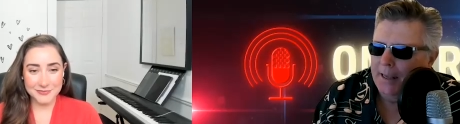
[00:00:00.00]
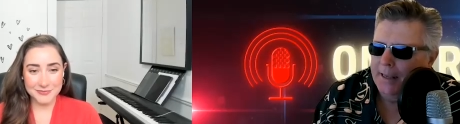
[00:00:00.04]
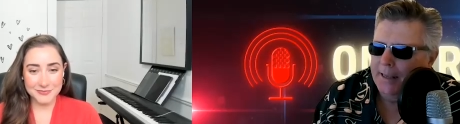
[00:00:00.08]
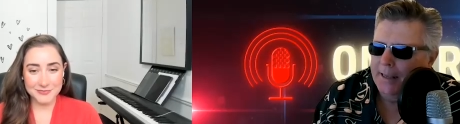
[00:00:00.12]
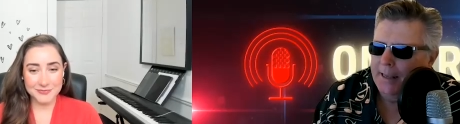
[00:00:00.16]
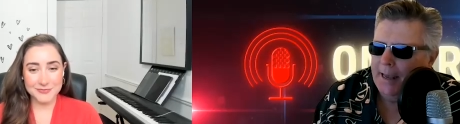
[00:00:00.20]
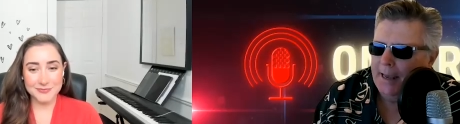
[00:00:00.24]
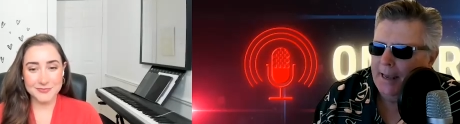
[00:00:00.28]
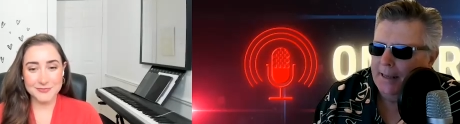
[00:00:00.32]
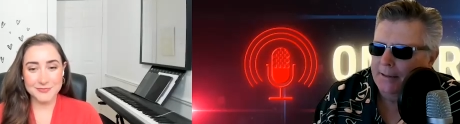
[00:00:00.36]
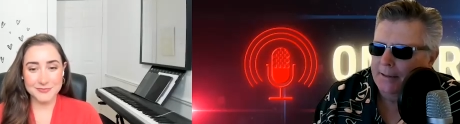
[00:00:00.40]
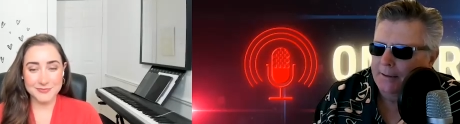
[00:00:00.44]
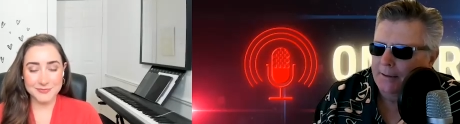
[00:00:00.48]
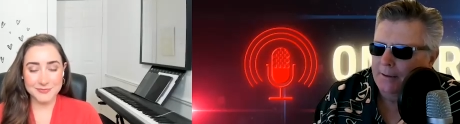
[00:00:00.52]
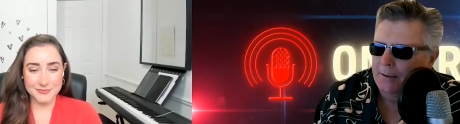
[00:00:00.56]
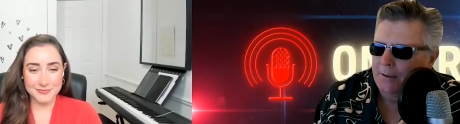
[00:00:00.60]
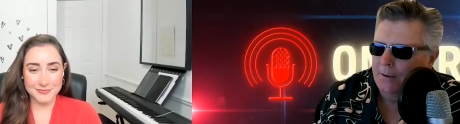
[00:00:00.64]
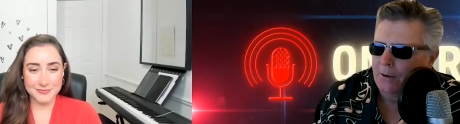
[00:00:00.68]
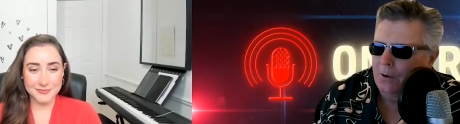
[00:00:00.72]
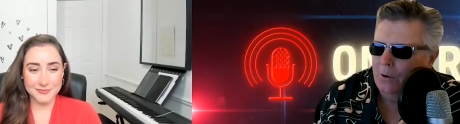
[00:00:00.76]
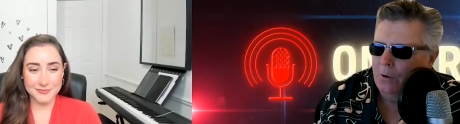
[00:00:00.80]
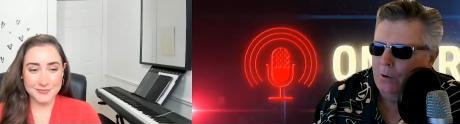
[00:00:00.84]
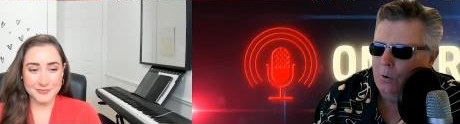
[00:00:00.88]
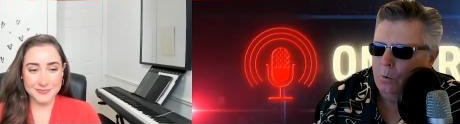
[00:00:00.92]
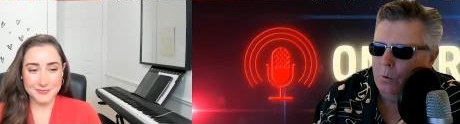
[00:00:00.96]
Speaker 1: Cat,
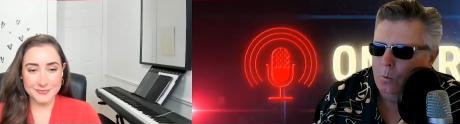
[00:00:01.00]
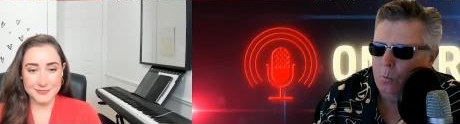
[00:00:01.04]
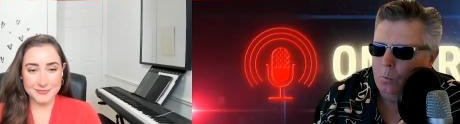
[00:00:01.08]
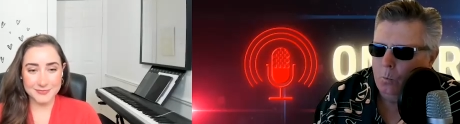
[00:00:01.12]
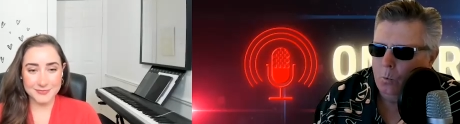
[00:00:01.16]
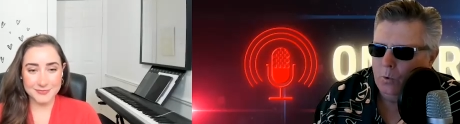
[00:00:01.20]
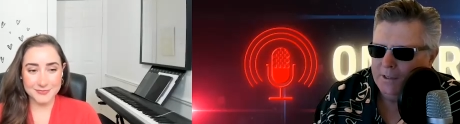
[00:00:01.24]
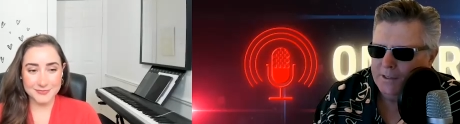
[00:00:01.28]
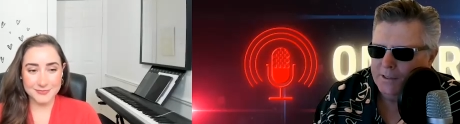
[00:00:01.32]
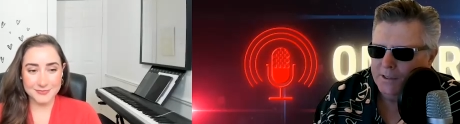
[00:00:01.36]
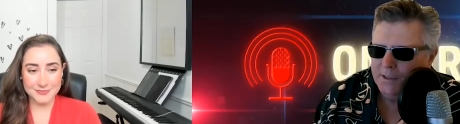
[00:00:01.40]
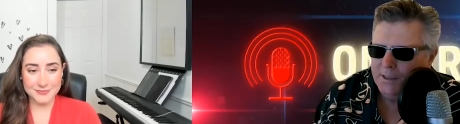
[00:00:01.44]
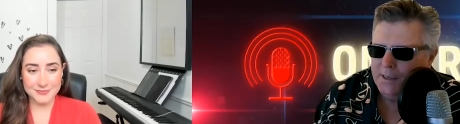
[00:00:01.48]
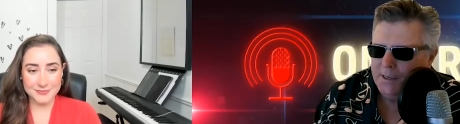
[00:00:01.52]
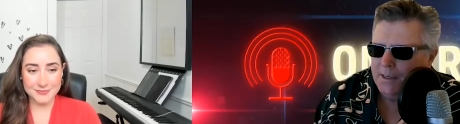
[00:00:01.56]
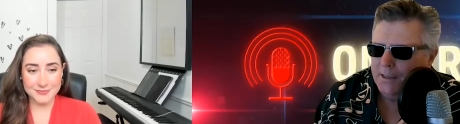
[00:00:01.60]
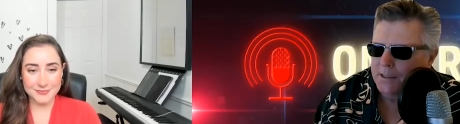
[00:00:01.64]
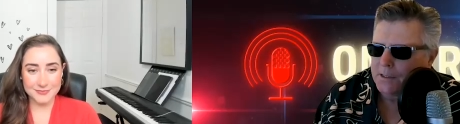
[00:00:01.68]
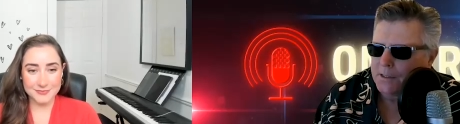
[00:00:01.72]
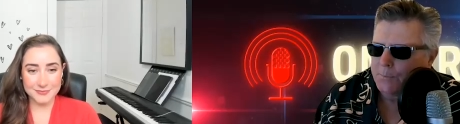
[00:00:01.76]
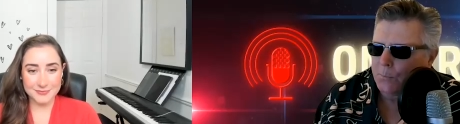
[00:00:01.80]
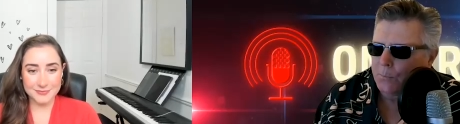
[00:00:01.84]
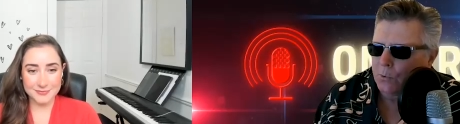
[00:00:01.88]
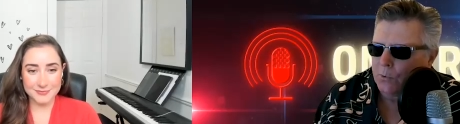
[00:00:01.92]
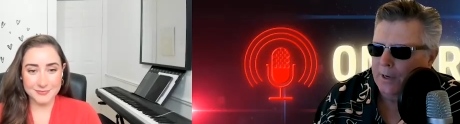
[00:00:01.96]
what's the
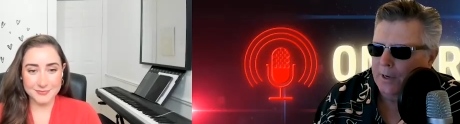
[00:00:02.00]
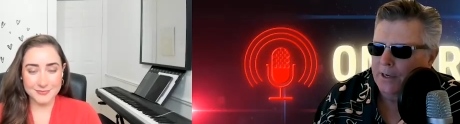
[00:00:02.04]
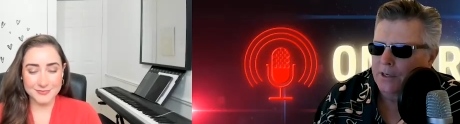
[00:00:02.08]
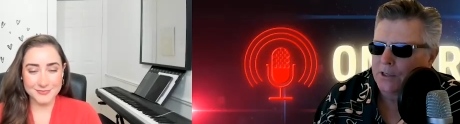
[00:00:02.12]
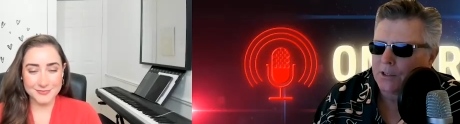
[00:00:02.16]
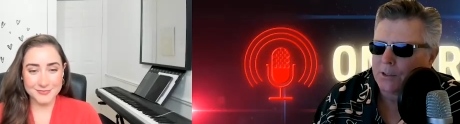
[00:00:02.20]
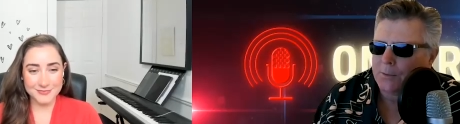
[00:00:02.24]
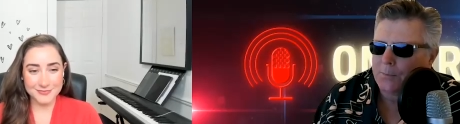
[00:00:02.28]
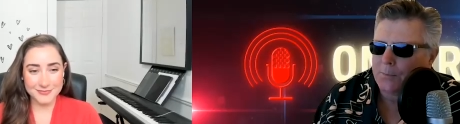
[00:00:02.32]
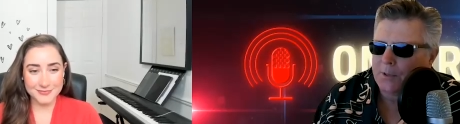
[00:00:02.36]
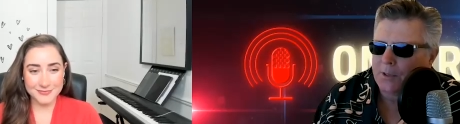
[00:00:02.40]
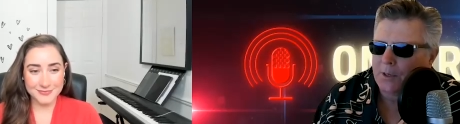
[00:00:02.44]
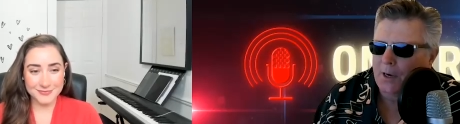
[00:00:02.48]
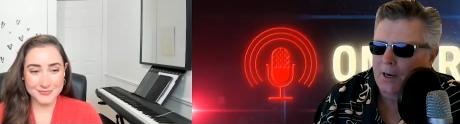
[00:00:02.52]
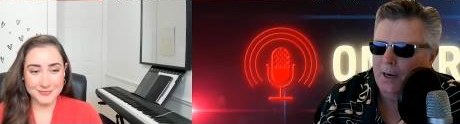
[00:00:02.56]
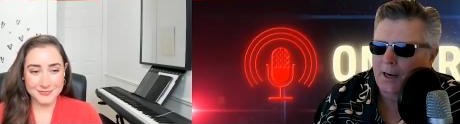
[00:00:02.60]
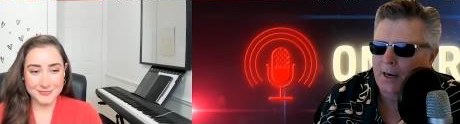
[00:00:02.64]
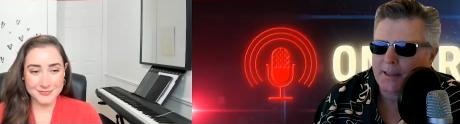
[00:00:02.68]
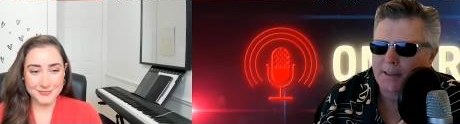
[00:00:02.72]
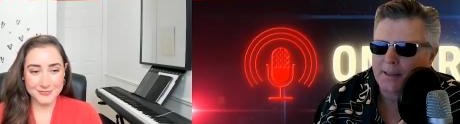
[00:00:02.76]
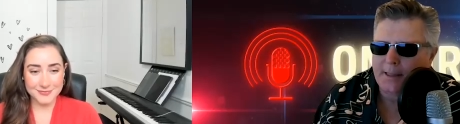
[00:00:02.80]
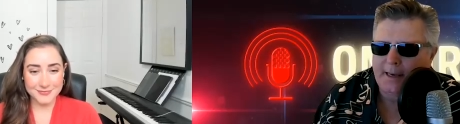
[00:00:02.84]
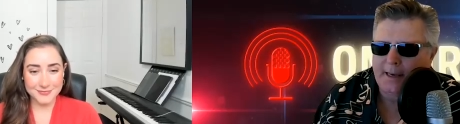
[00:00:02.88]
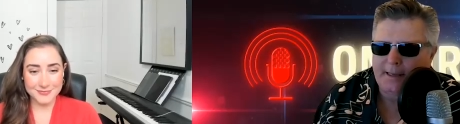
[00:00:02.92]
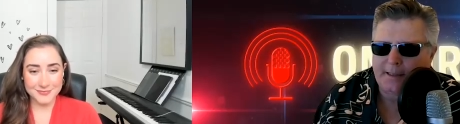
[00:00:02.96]
inspiration
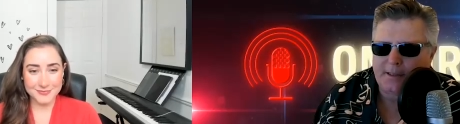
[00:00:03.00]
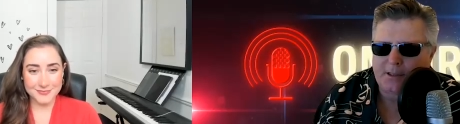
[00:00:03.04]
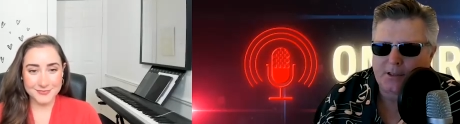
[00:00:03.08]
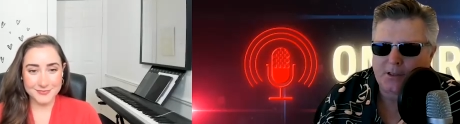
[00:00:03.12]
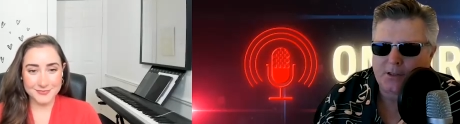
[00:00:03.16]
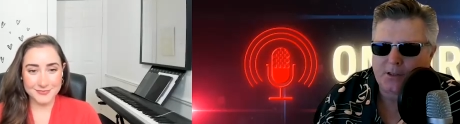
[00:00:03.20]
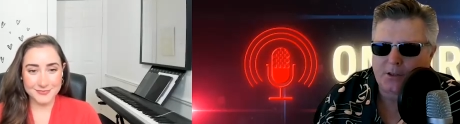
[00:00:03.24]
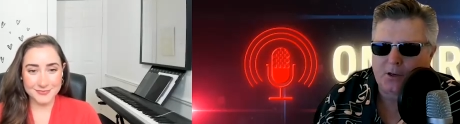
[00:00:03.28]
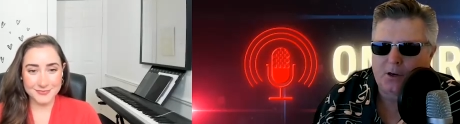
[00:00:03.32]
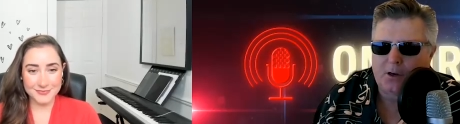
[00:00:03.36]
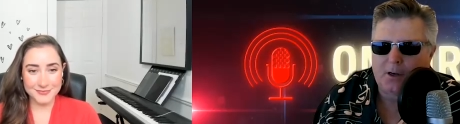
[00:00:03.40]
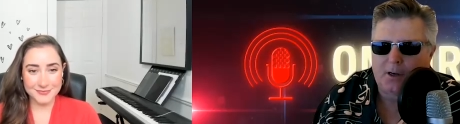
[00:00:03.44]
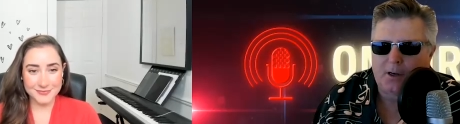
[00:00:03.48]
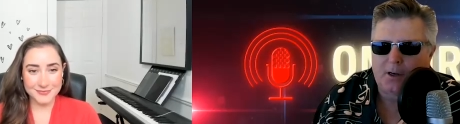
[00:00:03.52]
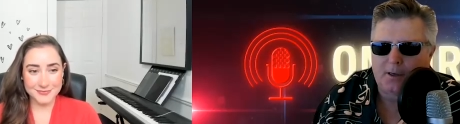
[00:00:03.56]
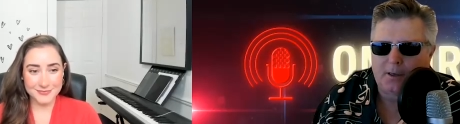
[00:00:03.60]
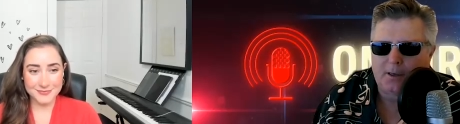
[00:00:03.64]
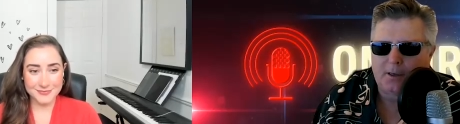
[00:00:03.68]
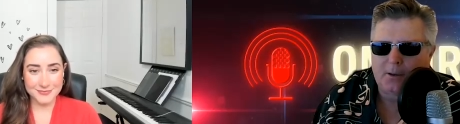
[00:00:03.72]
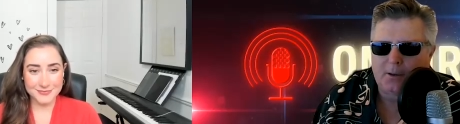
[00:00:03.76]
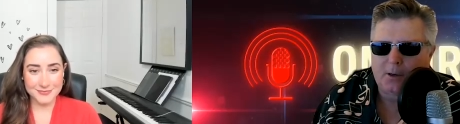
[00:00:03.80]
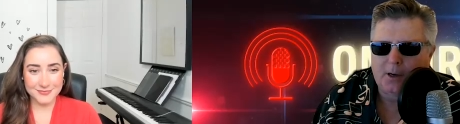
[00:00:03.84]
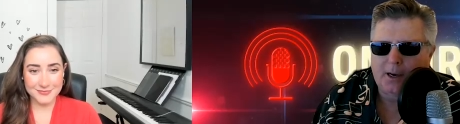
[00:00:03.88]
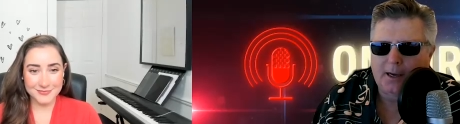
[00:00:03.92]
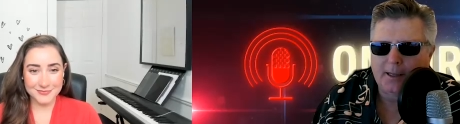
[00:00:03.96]
behind that
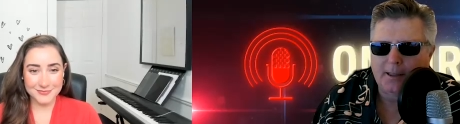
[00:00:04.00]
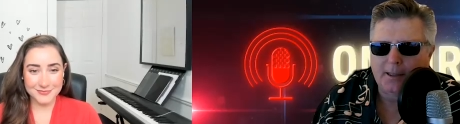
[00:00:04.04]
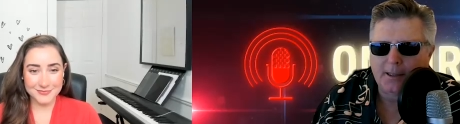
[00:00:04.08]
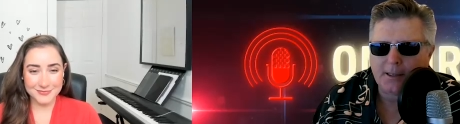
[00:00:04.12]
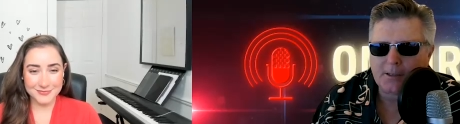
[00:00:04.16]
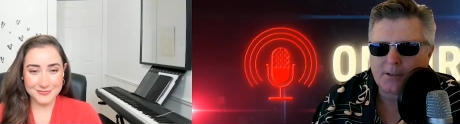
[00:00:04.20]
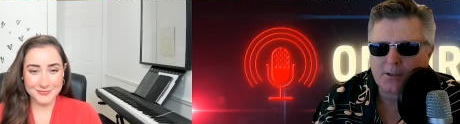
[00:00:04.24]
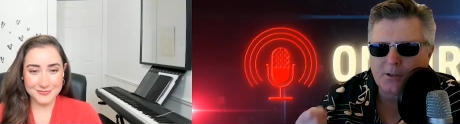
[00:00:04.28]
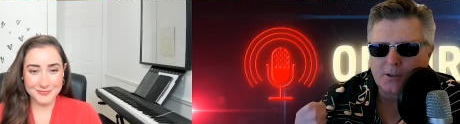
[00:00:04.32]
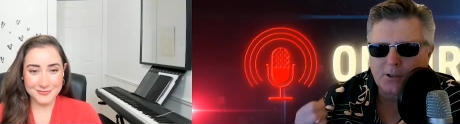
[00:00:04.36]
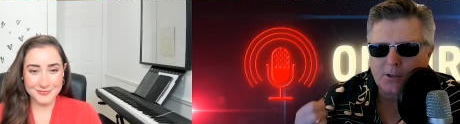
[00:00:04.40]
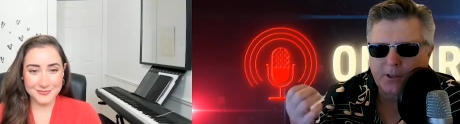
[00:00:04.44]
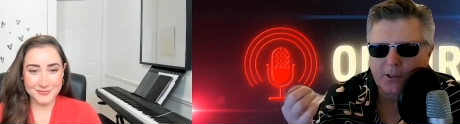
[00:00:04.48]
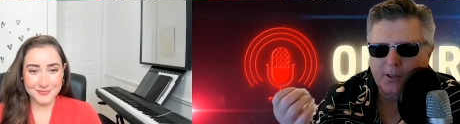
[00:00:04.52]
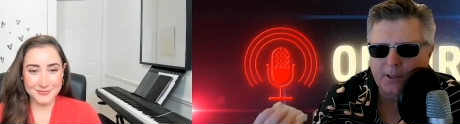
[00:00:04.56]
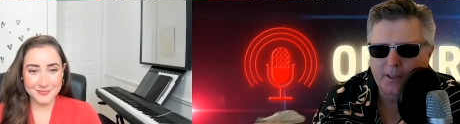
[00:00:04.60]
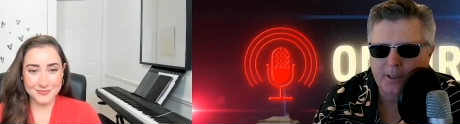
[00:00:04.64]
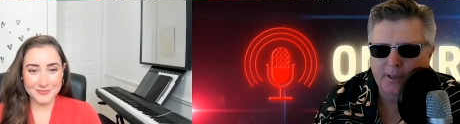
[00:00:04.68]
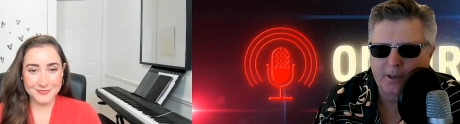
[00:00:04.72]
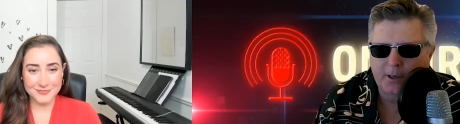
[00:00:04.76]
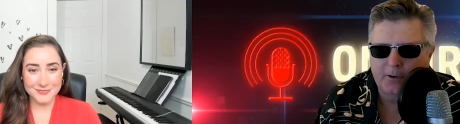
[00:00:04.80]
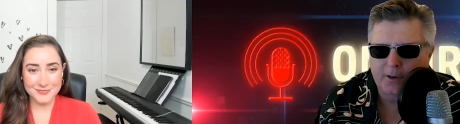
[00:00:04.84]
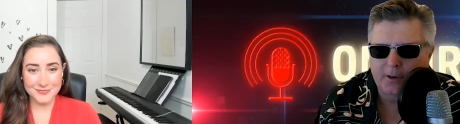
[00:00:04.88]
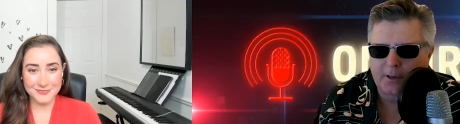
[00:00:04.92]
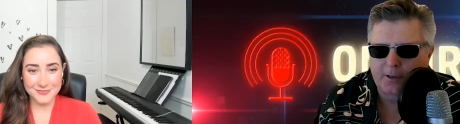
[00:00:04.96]
song? I listened to the
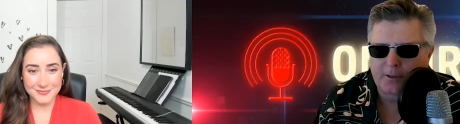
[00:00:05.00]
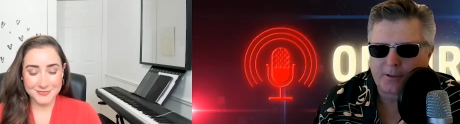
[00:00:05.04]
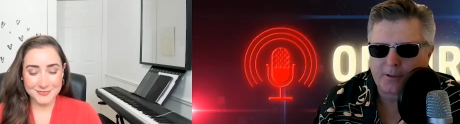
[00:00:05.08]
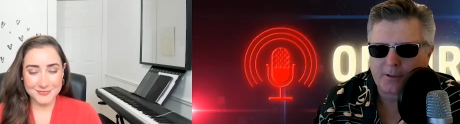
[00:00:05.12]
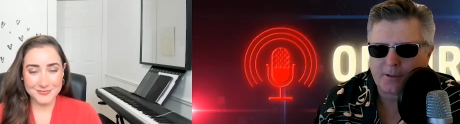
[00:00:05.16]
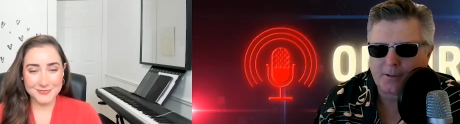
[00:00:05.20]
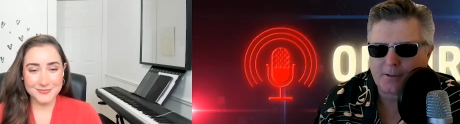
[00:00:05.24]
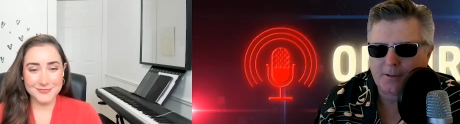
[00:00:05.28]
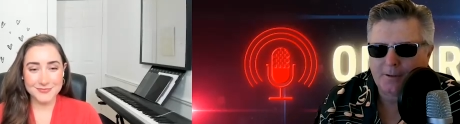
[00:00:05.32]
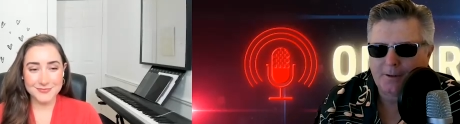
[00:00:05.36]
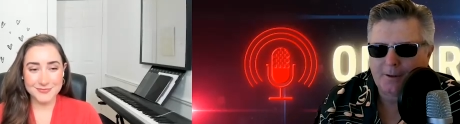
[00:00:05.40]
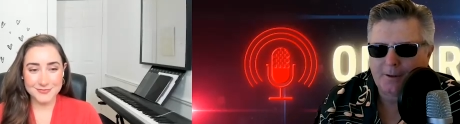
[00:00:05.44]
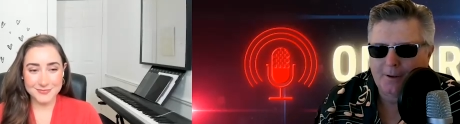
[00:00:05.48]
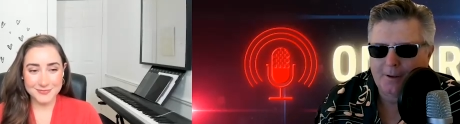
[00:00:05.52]
lyrics.